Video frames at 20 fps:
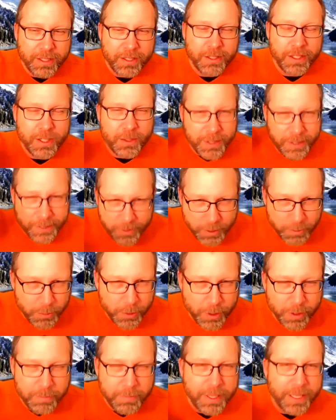a little
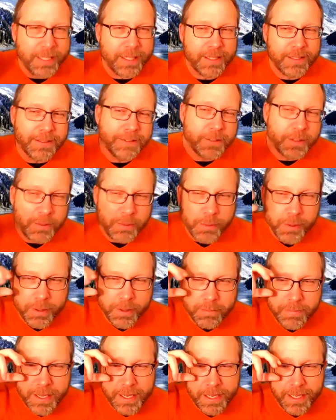more money, a little more
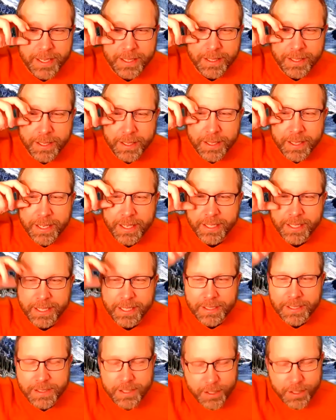money.
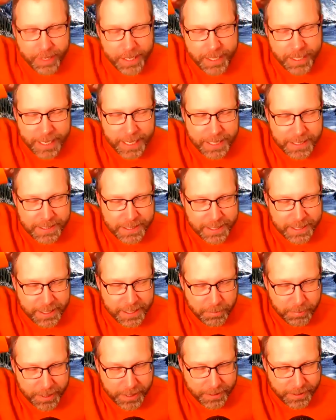It's a great
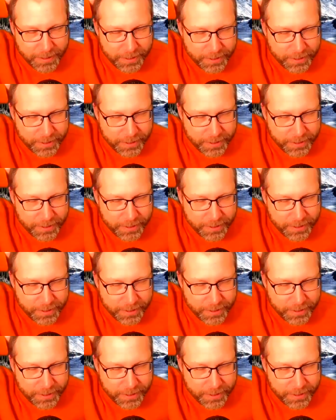idea, but